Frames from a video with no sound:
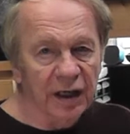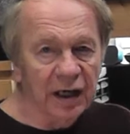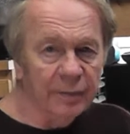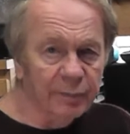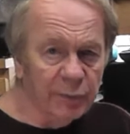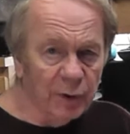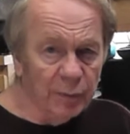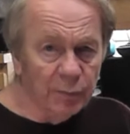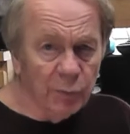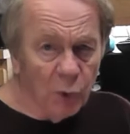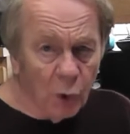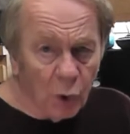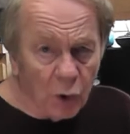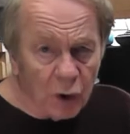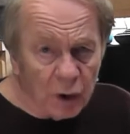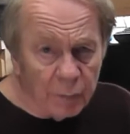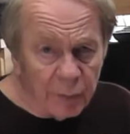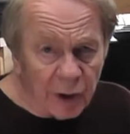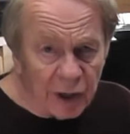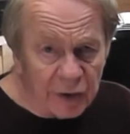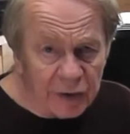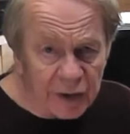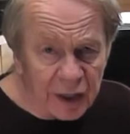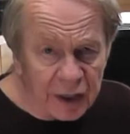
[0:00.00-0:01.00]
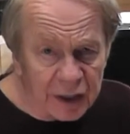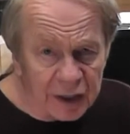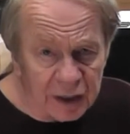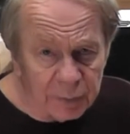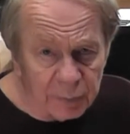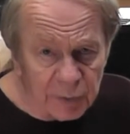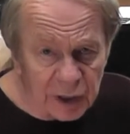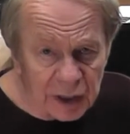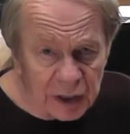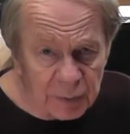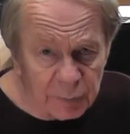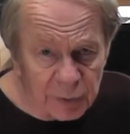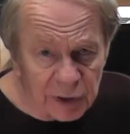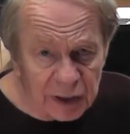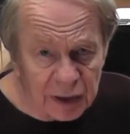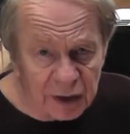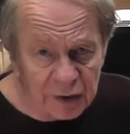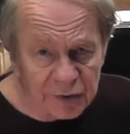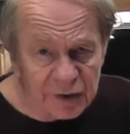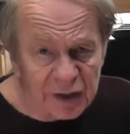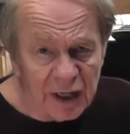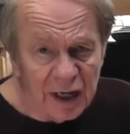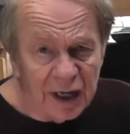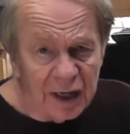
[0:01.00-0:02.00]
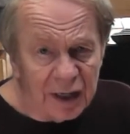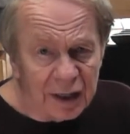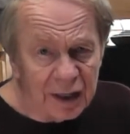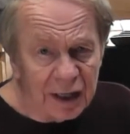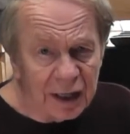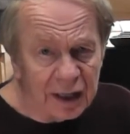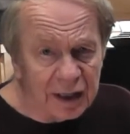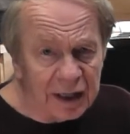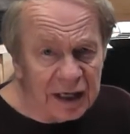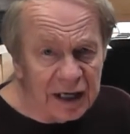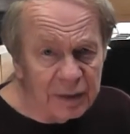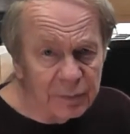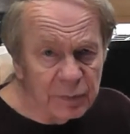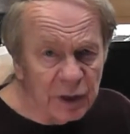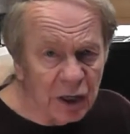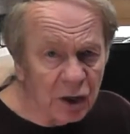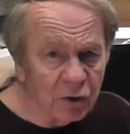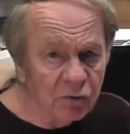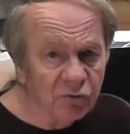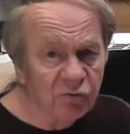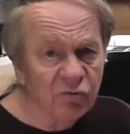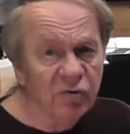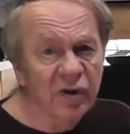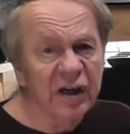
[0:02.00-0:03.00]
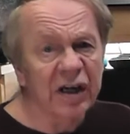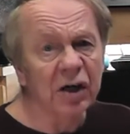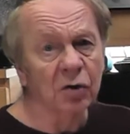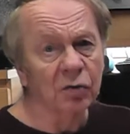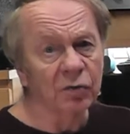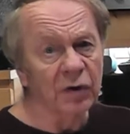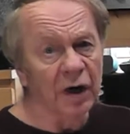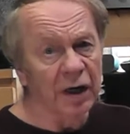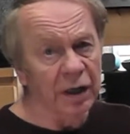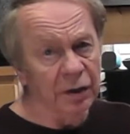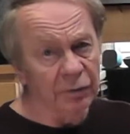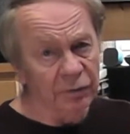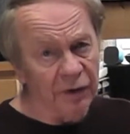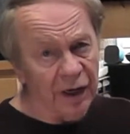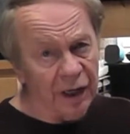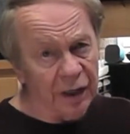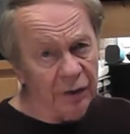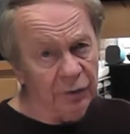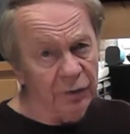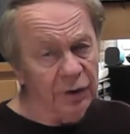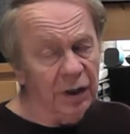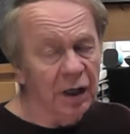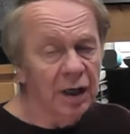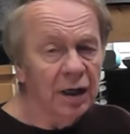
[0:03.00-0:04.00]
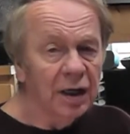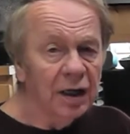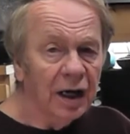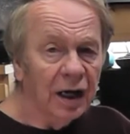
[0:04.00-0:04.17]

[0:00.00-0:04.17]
at, but more about that in a minute because that gave me a real run around.